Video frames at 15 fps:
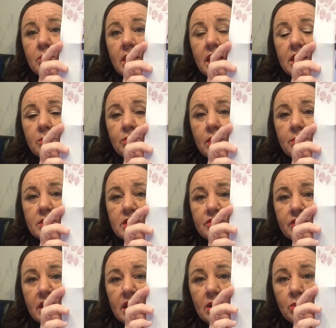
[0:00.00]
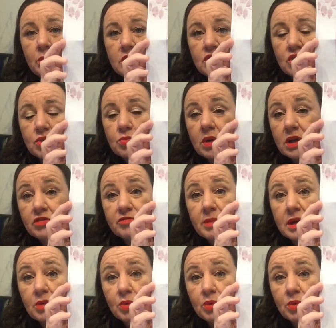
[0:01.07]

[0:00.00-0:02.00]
by The Primitive Hair, which is one of my